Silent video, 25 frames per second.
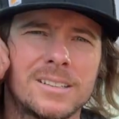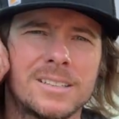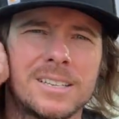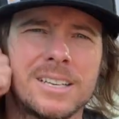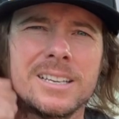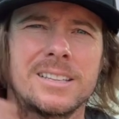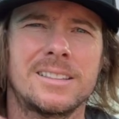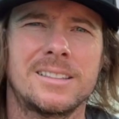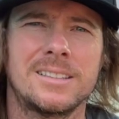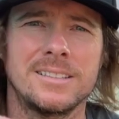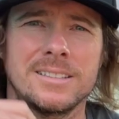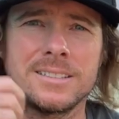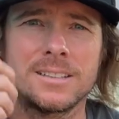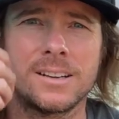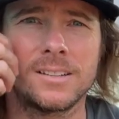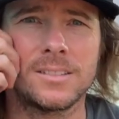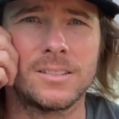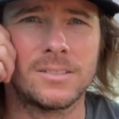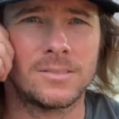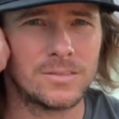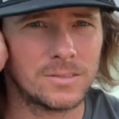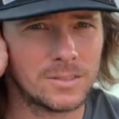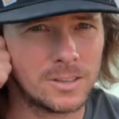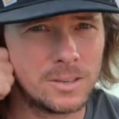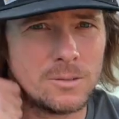take these on
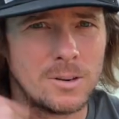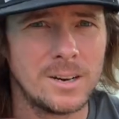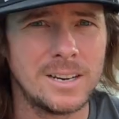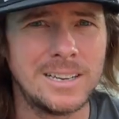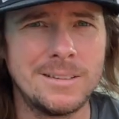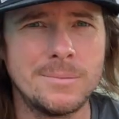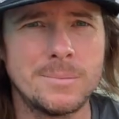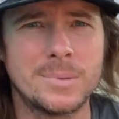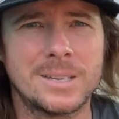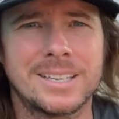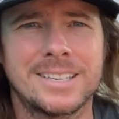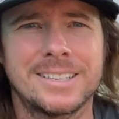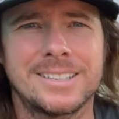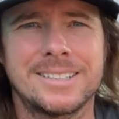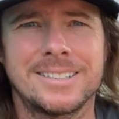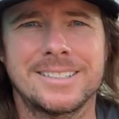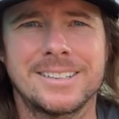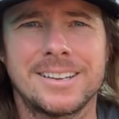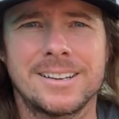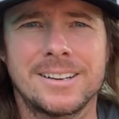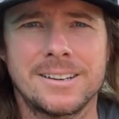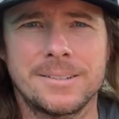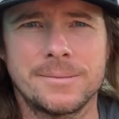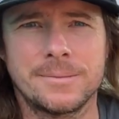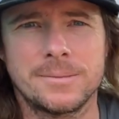the freeway because
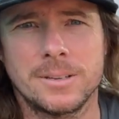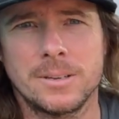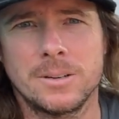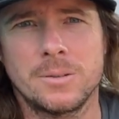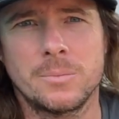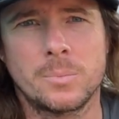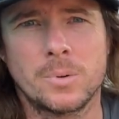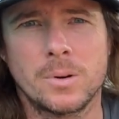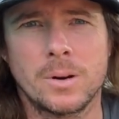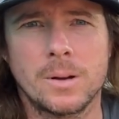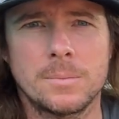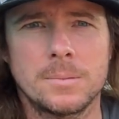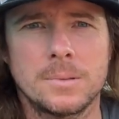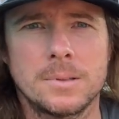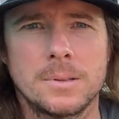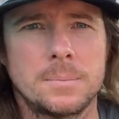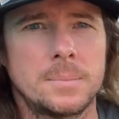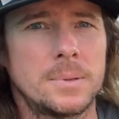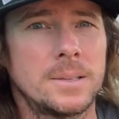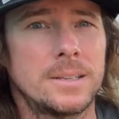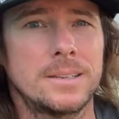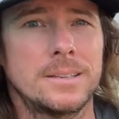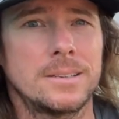they'll probably